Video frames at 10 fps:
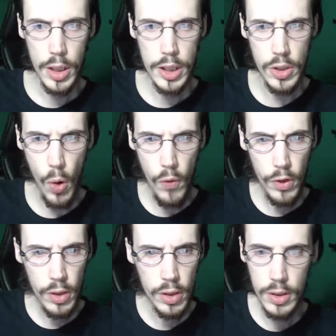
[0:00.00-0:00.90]
Is it
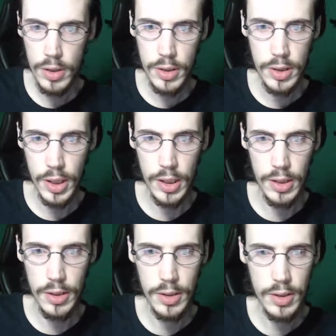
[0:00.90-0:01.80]
over? Like,
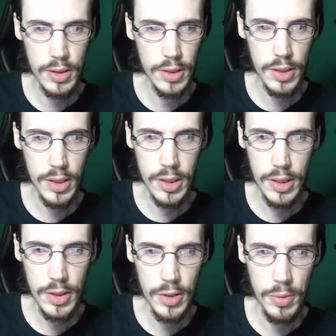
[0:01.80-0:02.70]

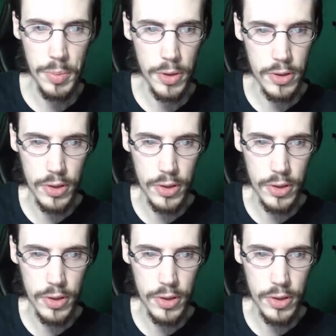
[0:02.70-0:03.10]
her brother's